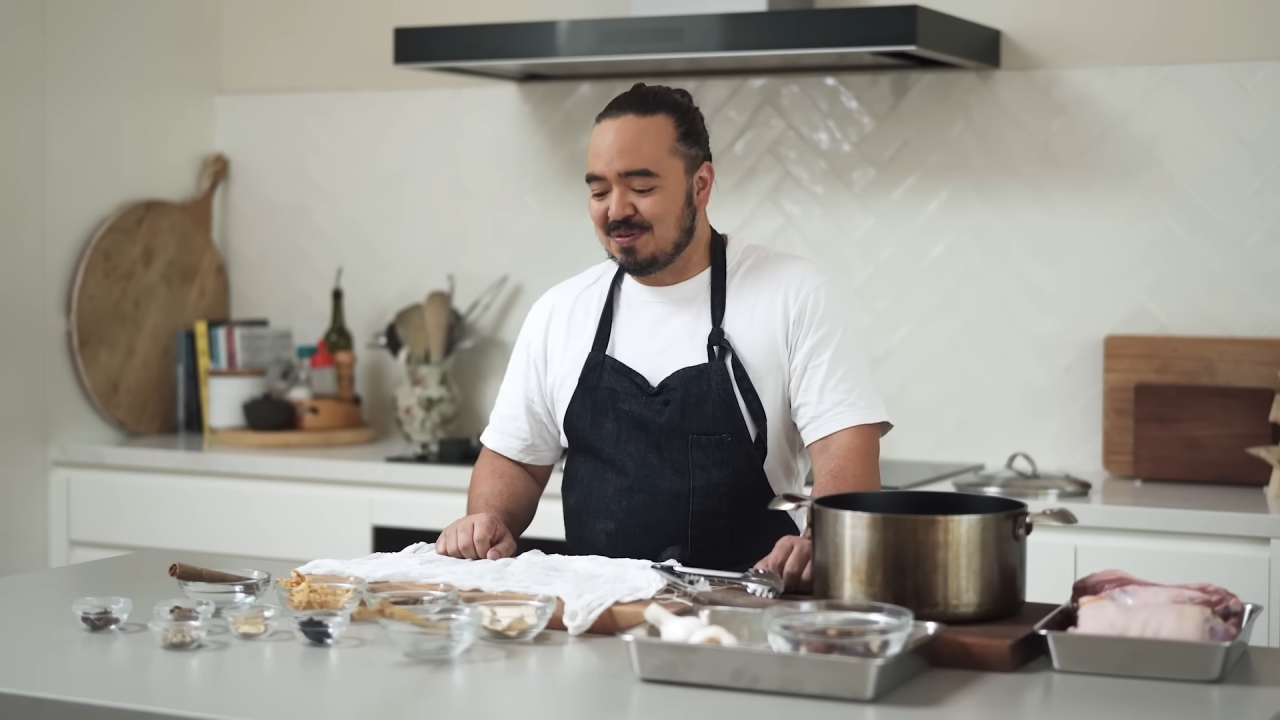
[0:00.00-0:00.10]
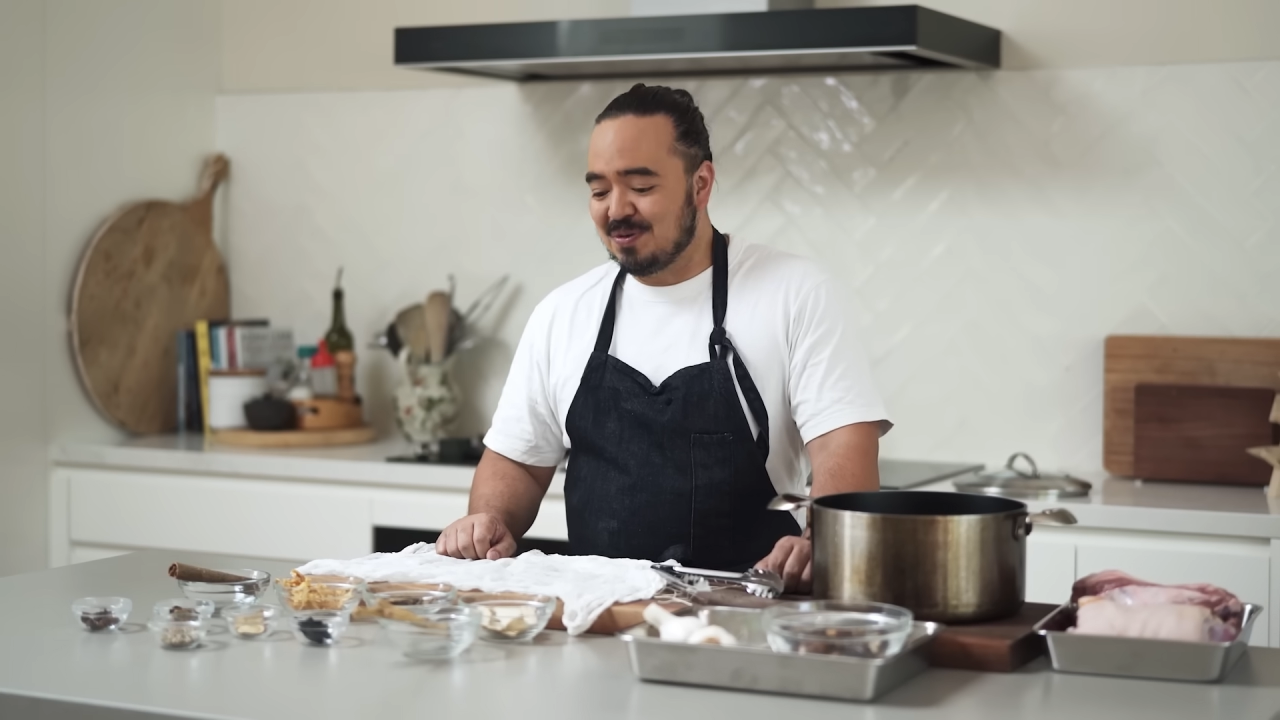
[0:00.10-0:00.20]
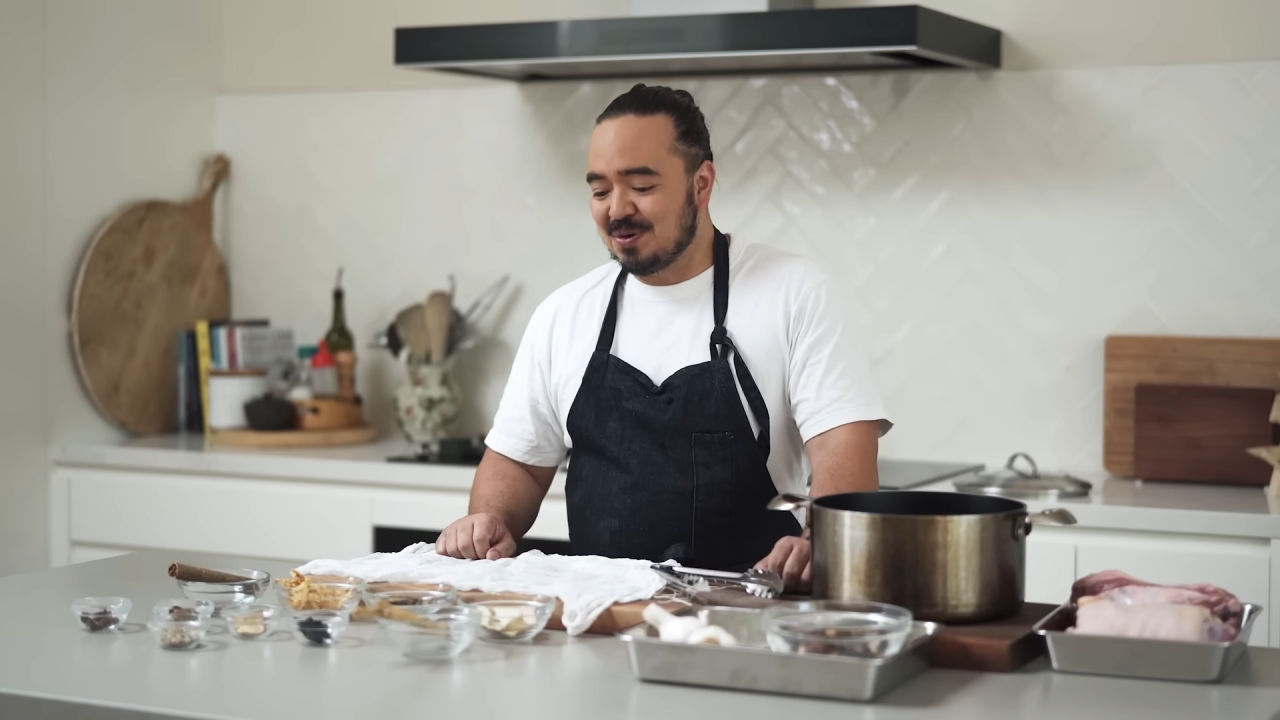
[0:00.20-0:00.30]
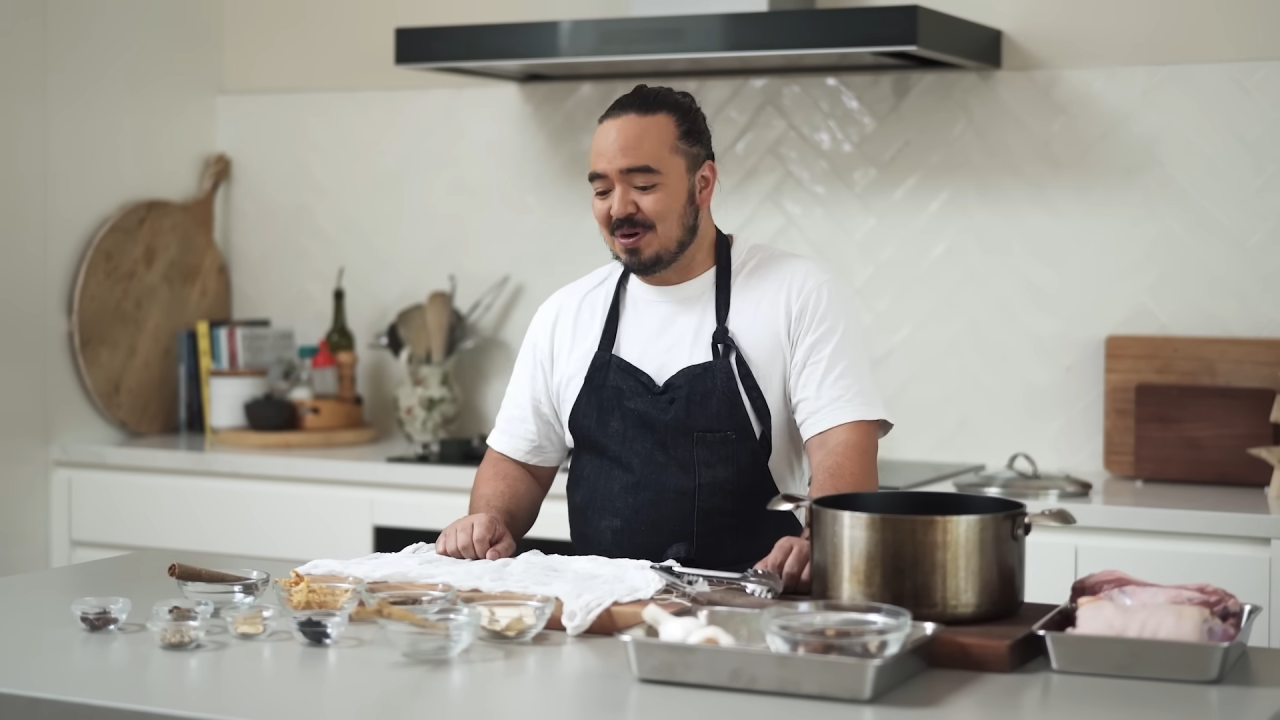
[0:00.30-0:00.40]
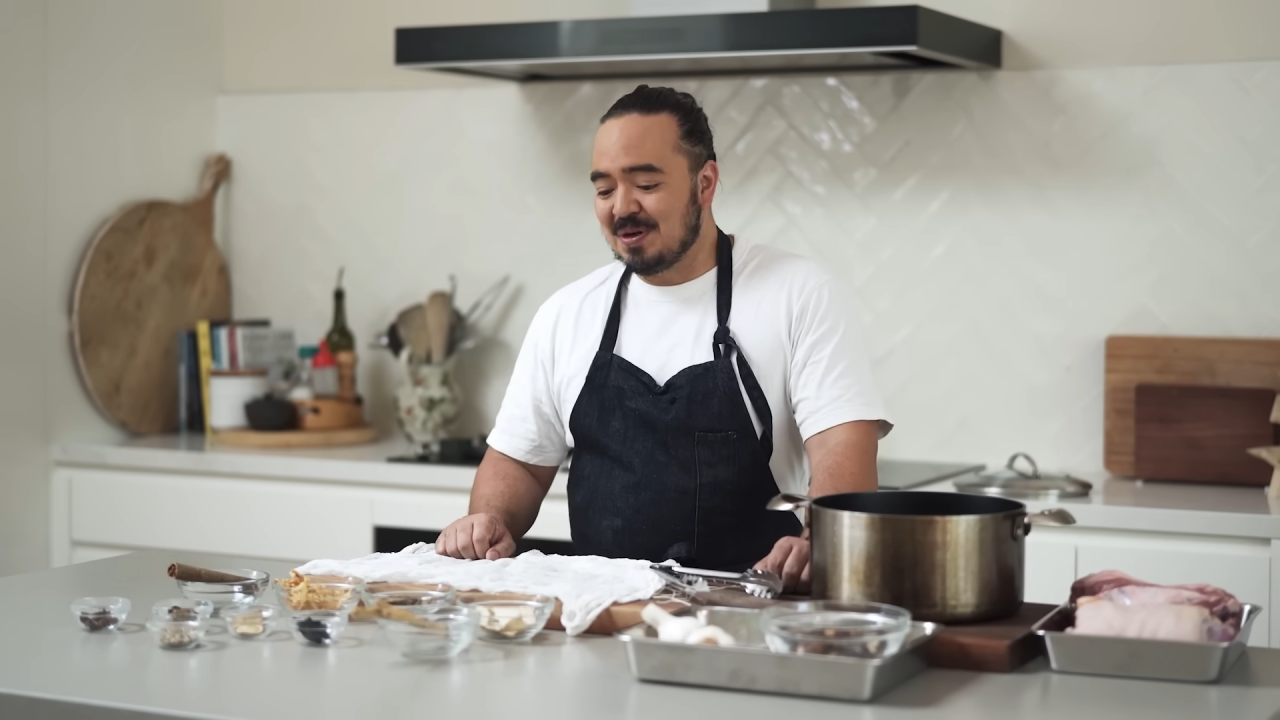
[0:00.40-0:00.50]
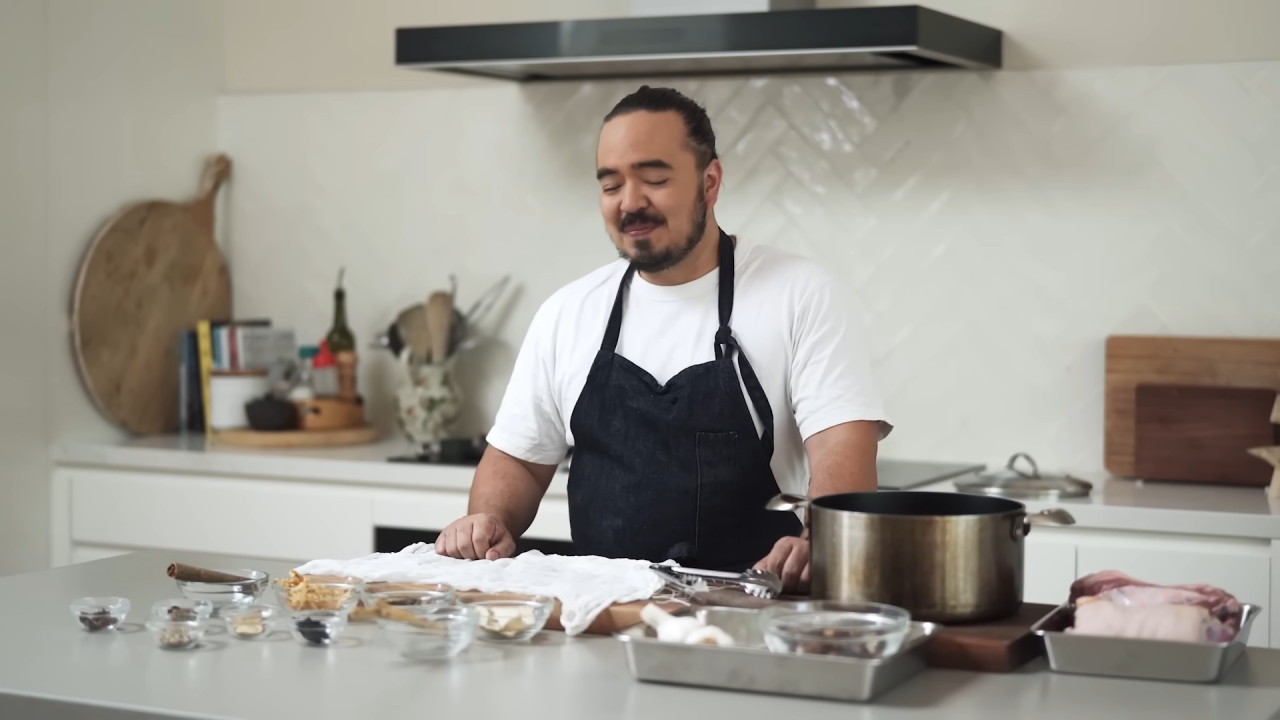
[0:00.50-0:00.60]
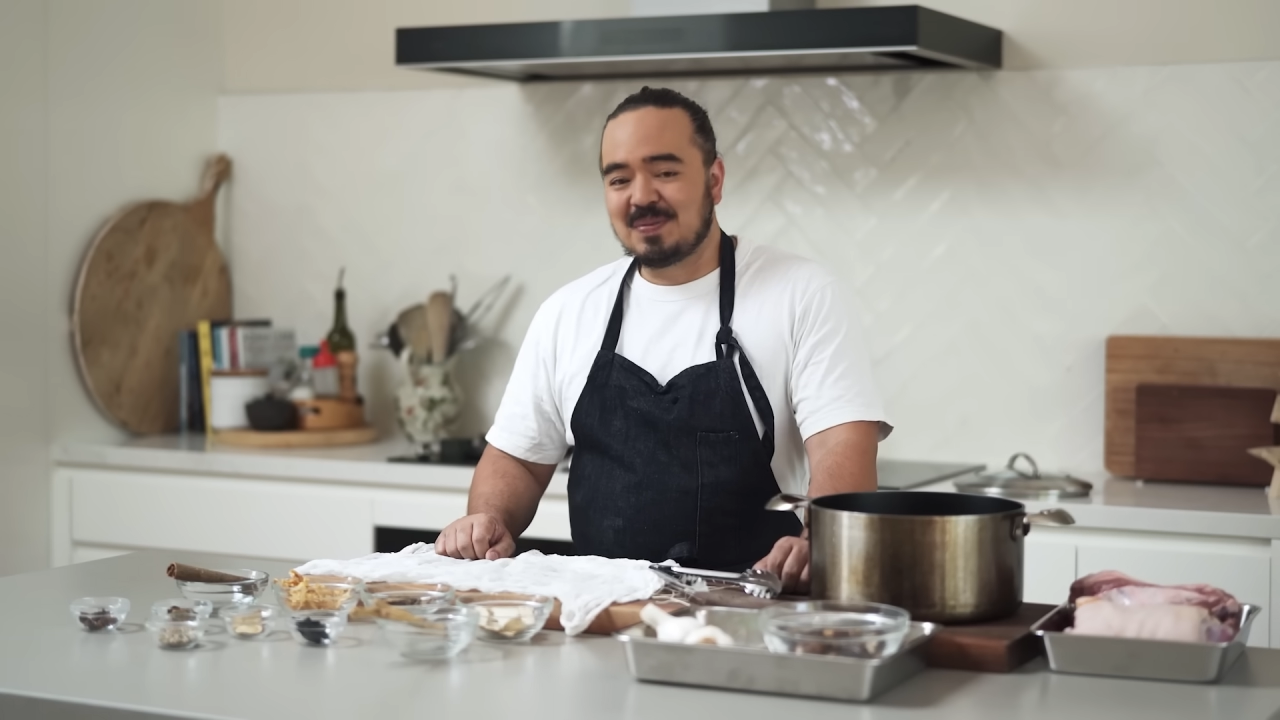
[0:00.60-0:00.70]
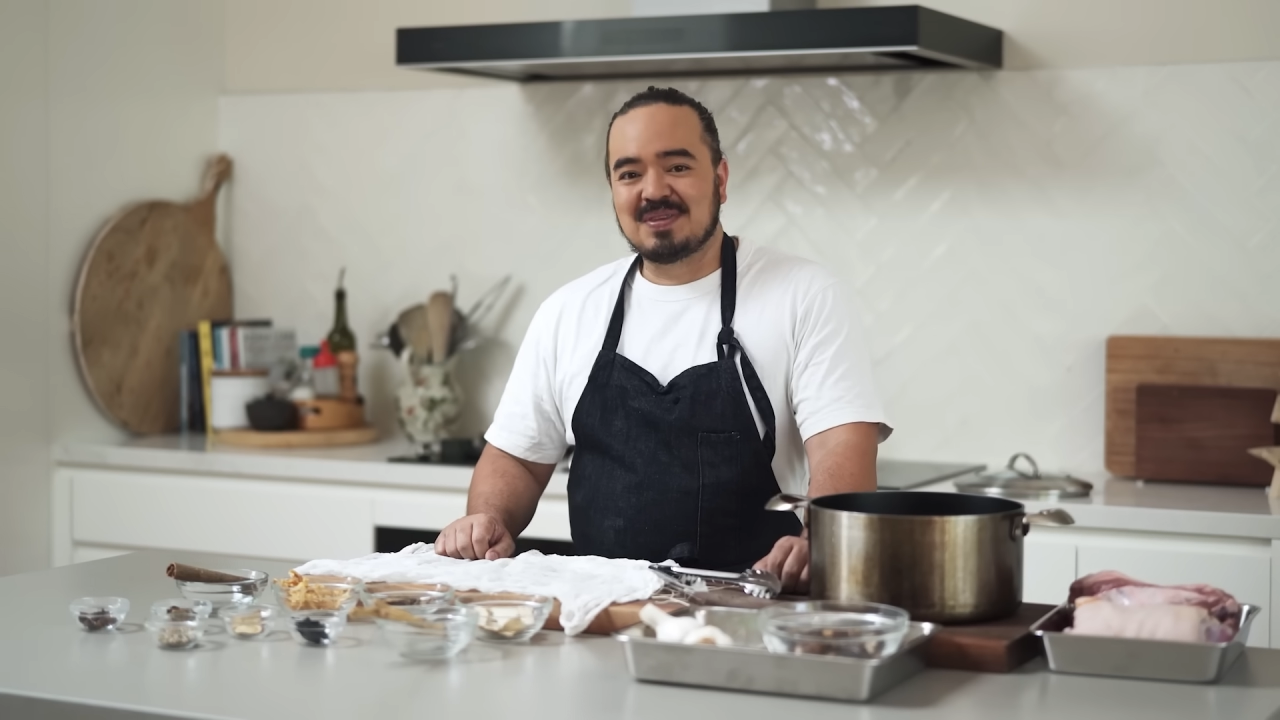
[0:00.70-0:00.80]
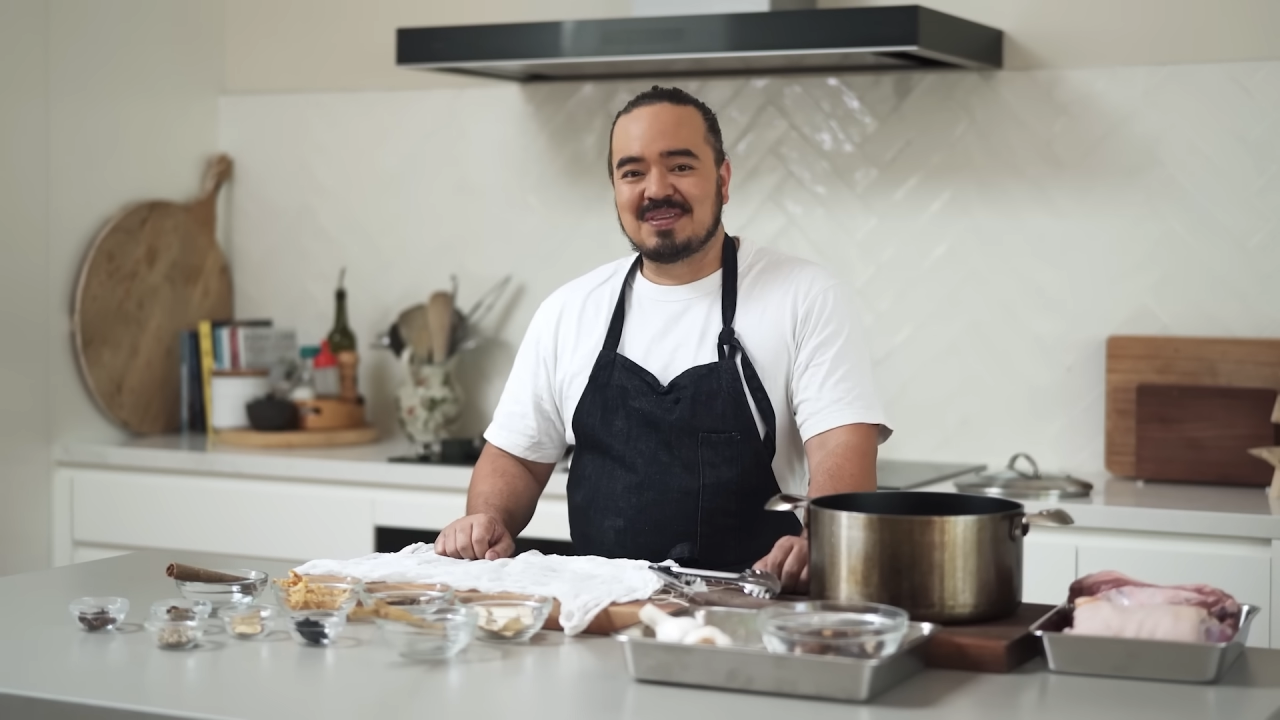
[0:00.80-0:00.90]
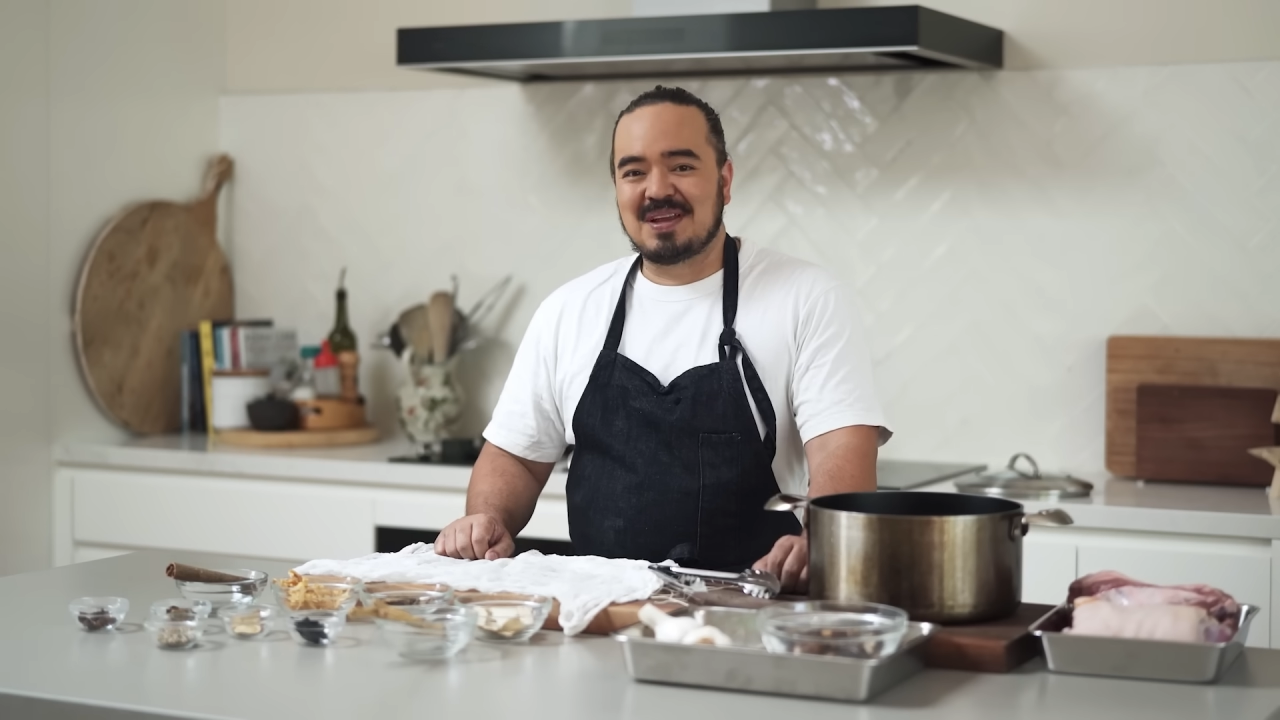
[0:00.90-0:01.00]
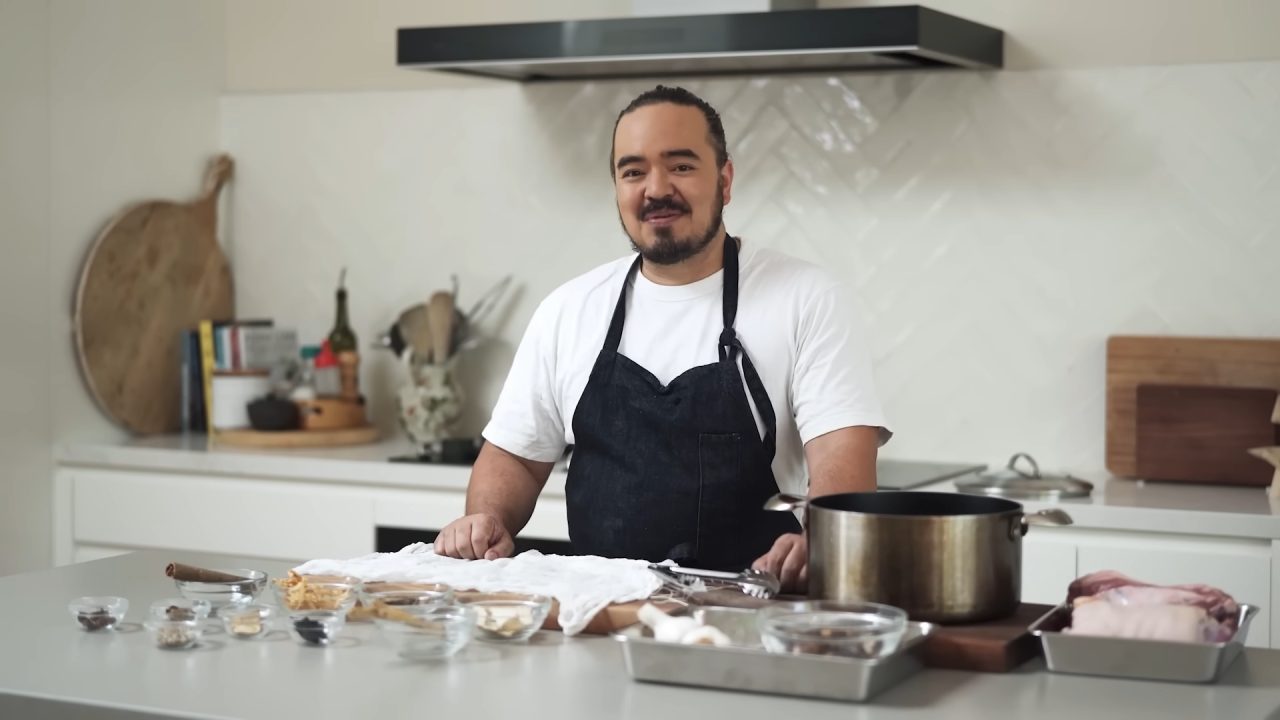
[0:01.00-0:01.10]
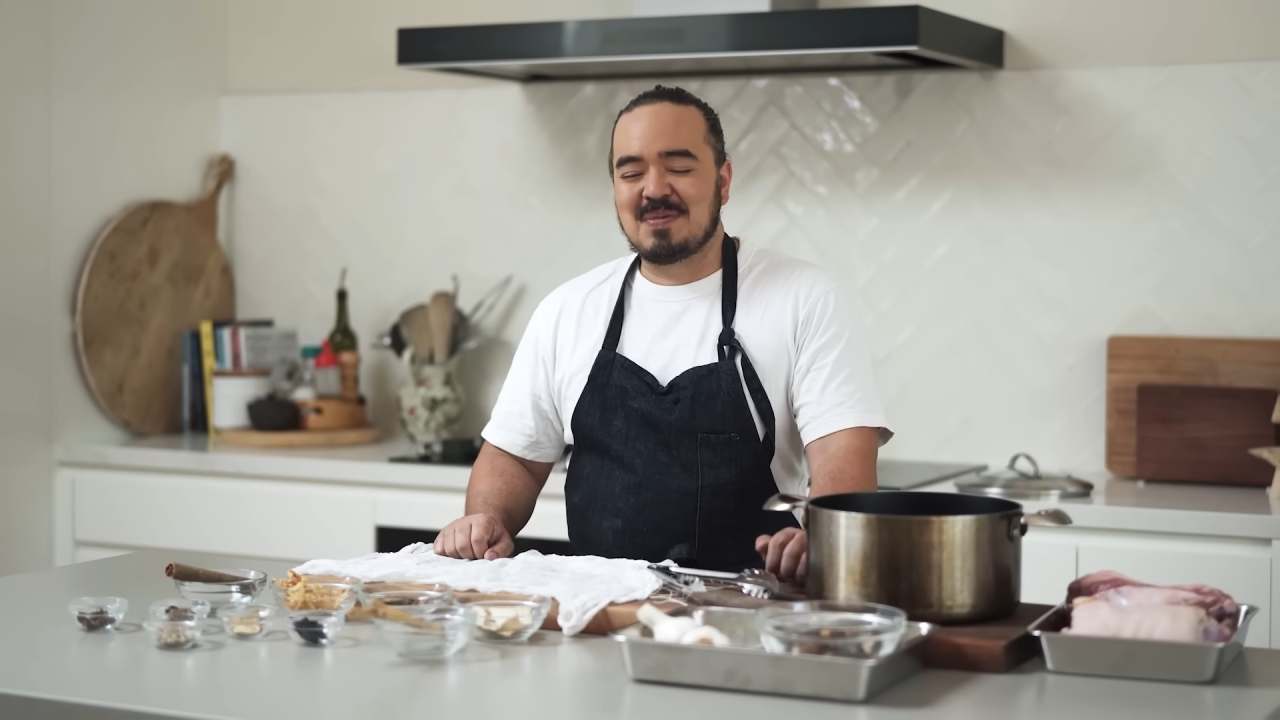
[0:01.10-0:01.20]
before. Today